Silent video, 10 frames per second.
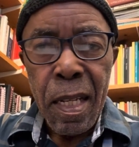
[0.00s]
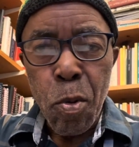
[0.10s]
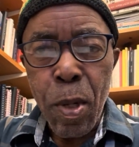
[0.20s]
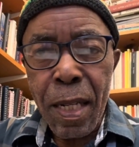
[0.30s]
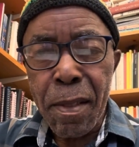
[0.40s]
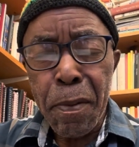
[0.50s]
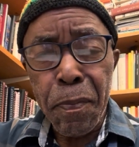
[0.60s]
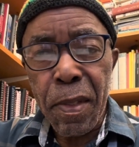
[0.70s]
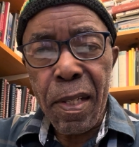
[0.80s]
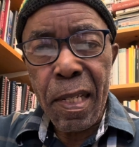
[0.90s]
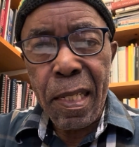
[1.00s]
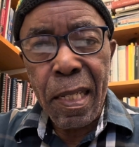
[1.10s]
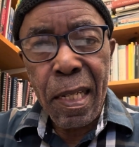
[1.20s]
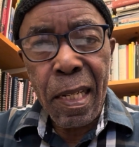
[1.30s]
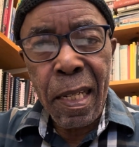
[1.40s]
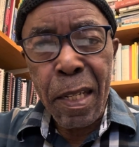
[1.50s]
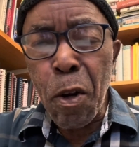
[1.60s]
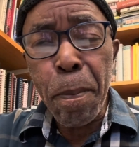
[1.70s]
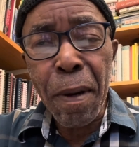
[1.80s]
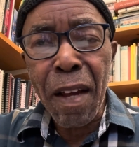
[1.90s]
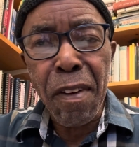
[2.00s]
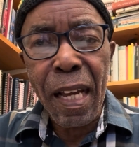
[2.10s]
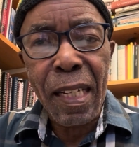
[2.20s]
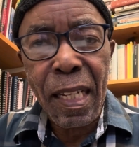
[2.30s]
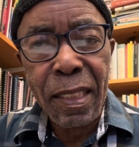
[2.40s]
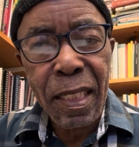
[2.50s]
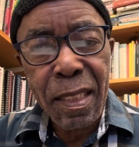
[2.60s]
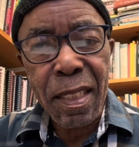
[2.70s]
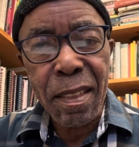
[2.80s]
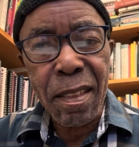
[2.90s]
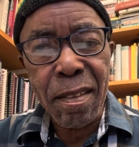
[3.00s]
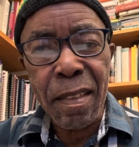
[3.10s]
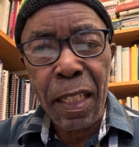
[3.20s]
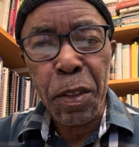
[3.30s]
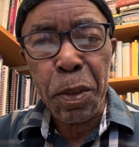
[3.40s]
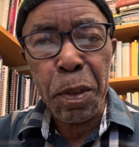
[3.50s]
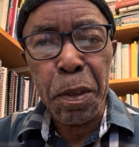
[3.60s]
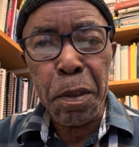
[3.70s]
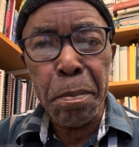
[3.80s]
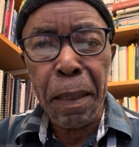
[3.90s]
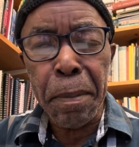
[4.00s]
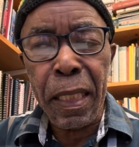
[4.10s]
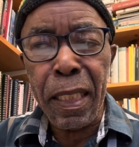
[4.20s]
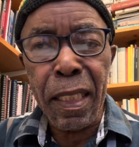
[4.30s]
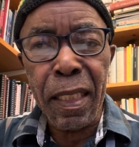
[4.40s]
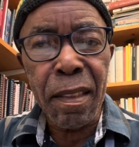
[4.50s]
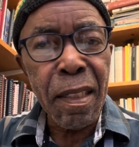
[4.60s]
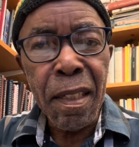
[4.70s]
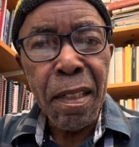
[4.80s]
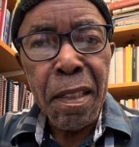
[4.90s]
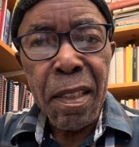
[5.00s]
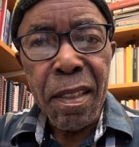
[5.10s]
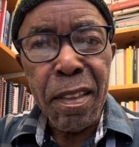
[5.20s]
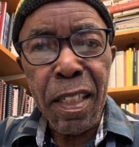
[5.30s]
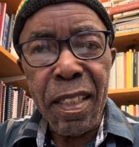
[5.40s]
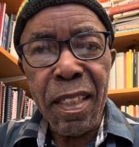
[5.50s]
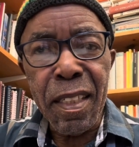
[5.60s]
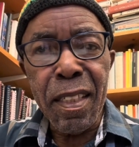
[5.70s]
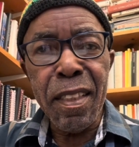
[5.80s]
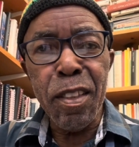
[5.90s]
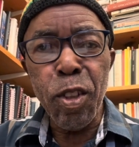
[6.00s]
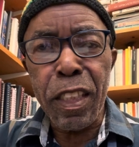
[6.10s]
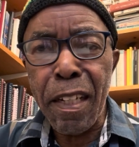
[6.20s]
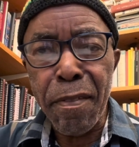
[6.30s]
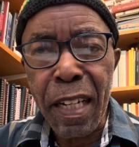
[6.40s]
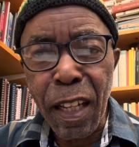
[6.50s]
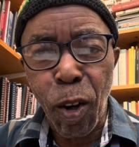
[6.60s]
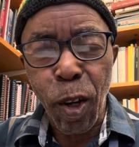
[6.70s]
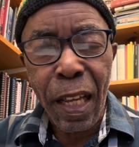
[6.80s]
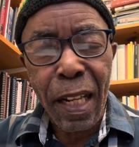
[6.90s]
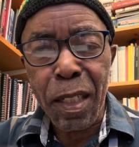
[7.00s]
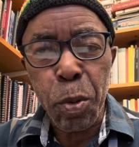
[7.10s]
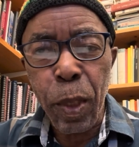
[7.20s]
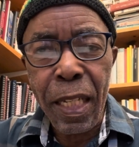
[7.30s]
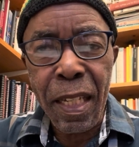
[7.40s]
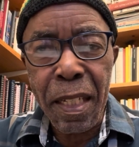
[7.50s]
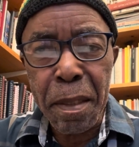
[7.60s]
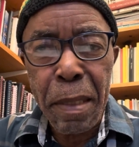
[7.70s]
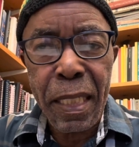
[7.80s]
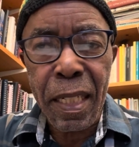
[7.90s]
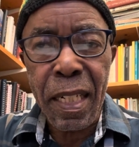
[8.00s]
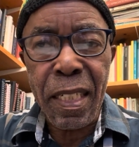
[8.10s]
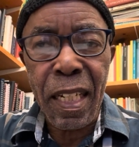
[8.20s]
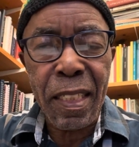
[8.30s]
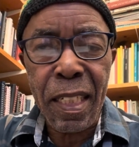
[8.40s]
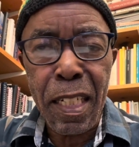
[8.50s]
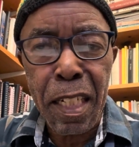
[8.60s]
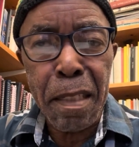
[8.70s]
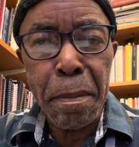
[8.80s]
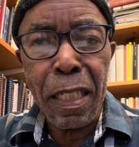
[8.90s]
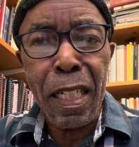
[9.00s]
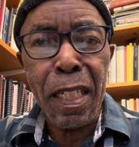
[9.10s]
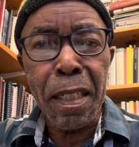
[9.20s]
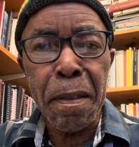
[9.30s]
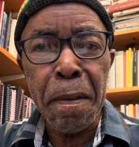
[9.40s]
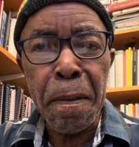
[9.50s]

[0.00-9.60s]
Well, I hope I've highlighted the issue, maybe not in a very coherent way, but as I said at the beginning,